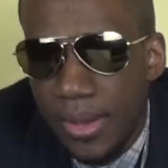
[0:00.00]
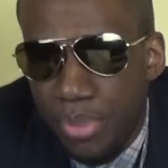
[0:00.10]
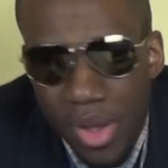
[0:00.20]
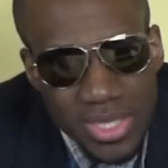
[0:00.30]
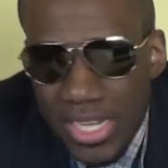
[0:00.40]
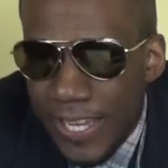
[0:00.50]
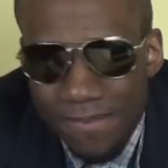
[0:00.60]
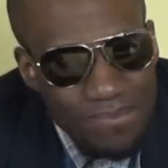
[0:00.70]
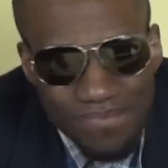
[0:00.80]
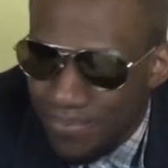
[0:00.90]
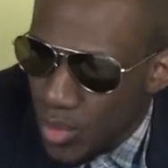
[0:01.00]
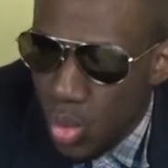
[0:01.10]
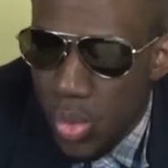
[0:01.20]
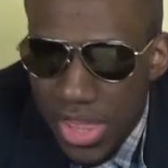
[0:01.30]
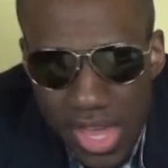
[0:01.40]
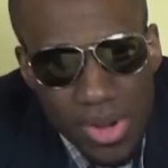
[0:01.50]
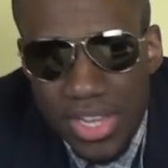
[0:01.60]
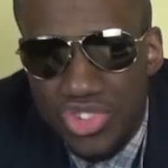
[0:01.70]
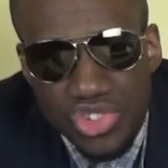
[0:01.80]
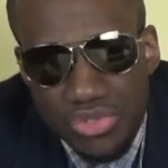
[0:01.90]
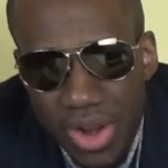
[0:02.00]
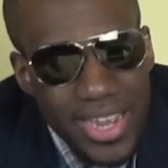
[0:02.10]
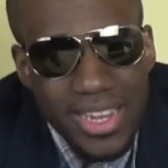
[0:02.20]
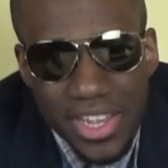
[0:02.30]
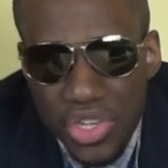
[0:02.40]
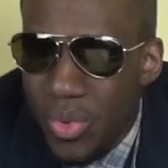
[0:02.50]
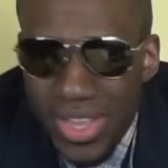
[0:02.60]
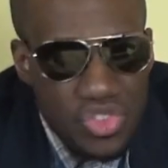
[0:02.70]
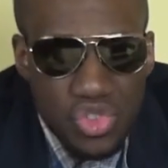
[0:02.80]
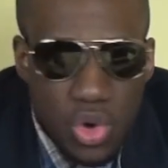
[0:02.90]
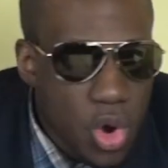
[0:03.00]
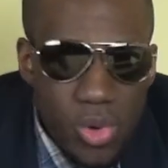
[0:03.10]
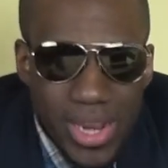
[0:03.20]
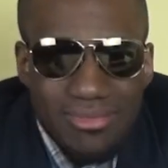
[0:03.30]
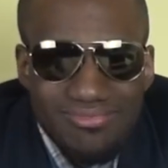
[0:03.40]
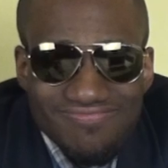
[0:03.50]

But I was like, without a striker, you ain't scoring.